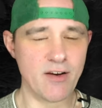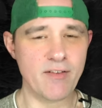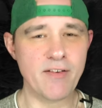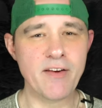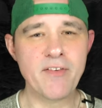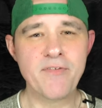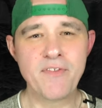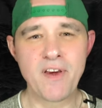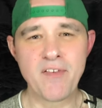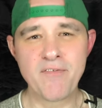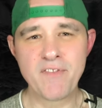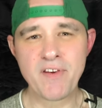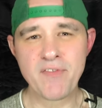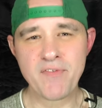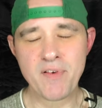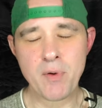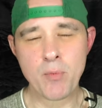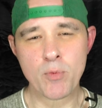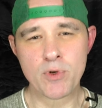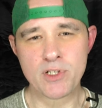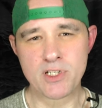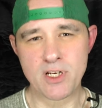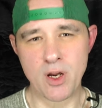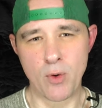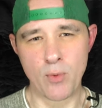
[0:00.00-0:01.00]
her if
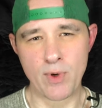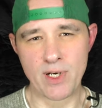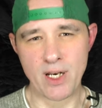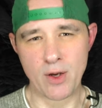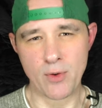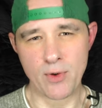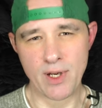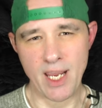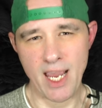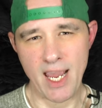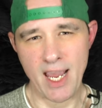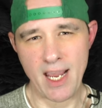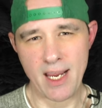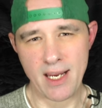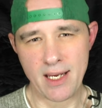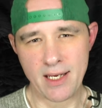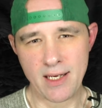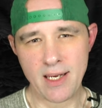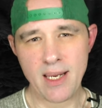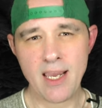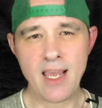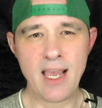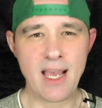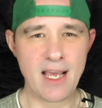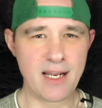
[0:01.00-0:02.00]
everything was going okay
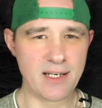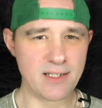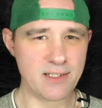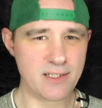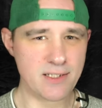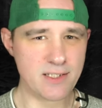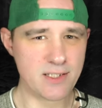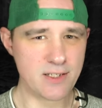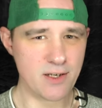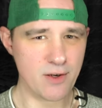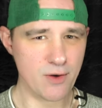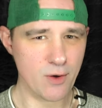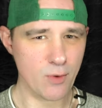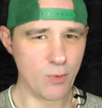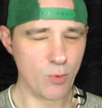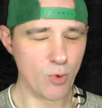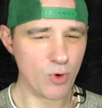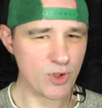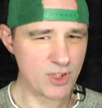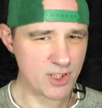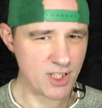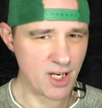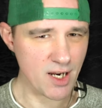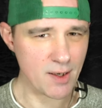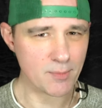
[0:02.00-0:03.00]
and
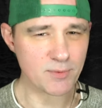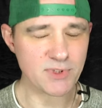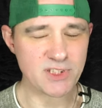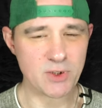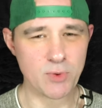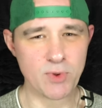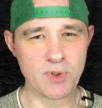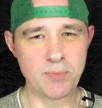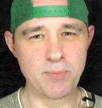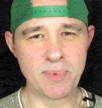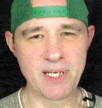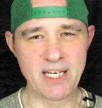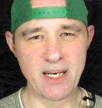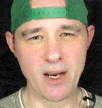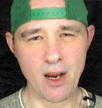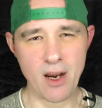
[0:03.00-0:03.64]
what time she would be